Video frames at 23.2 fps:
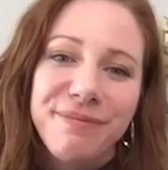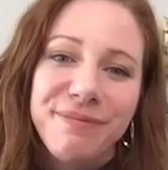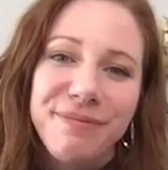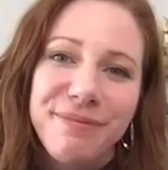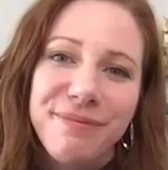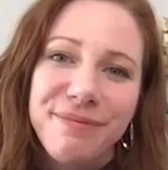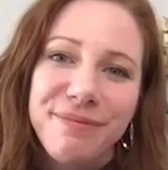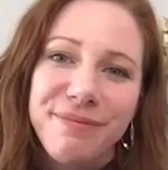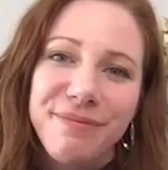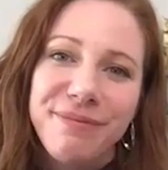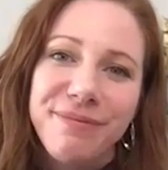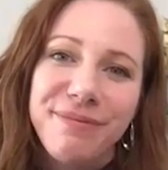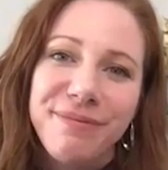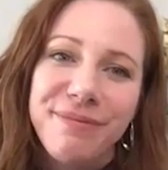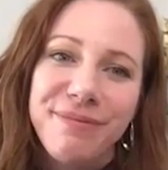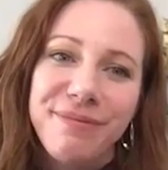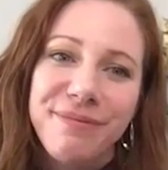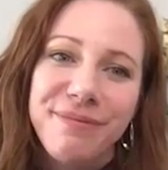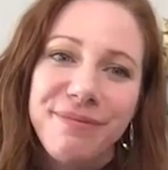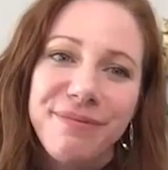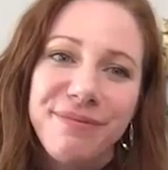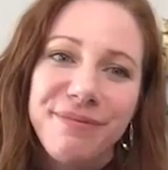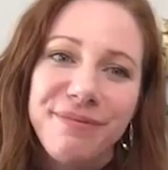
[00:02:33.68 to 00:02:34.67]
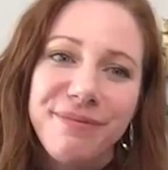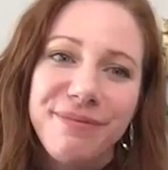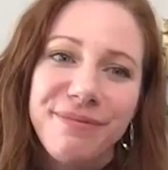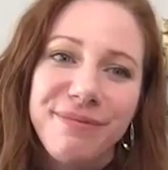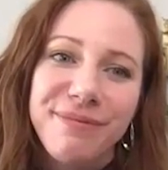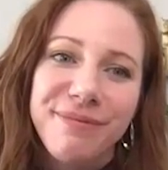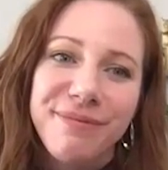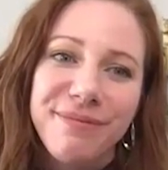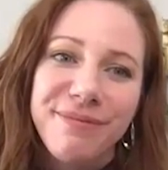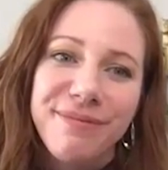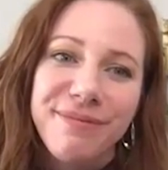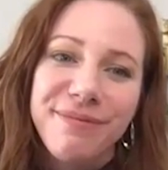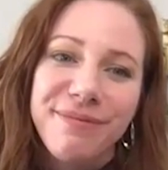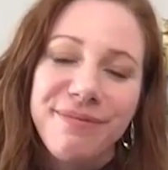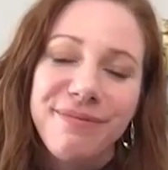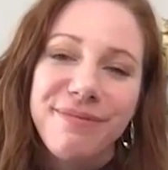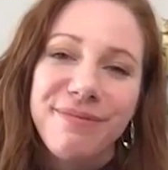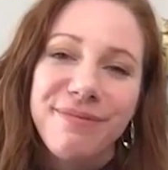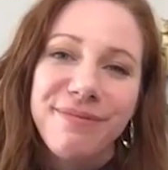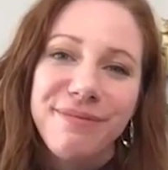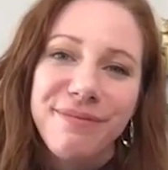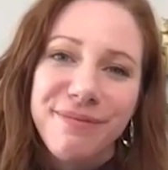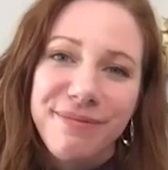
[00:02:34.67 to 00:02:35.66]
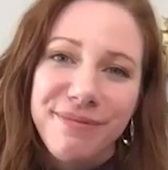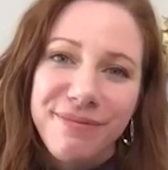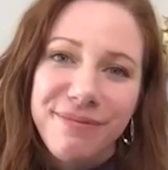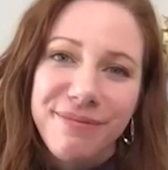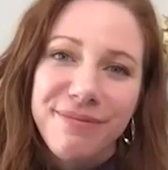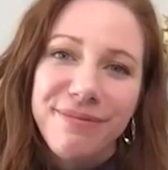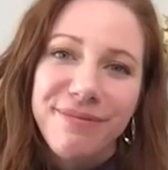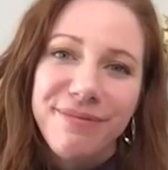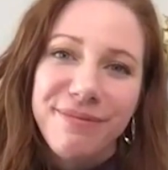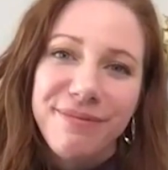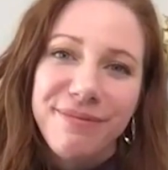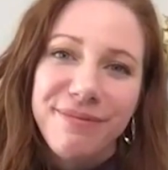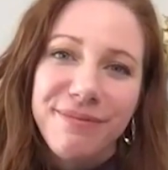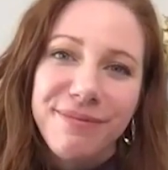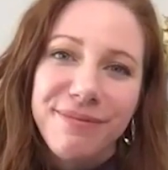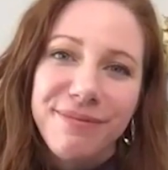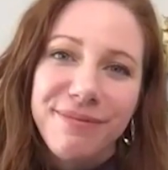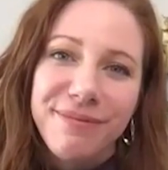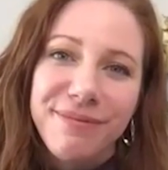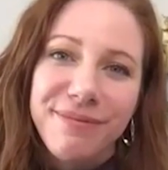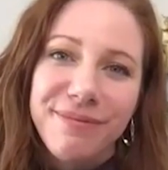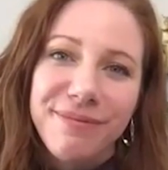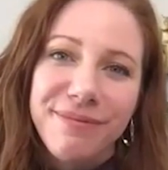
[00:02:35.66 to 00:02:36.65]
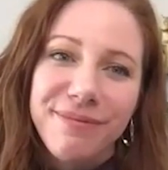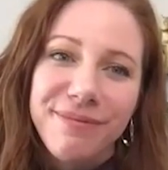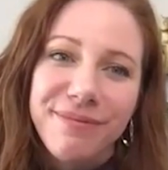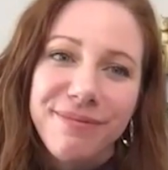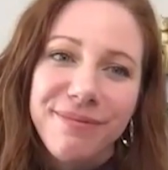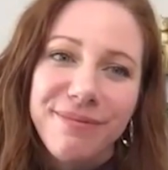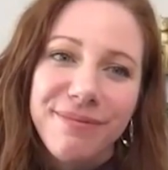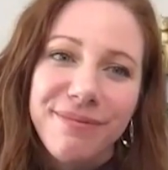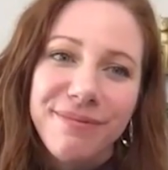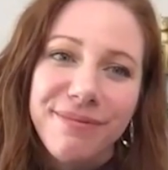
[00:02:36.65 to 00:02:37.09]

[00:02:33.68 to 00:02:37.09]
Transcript: No words are spoken by the person on screen.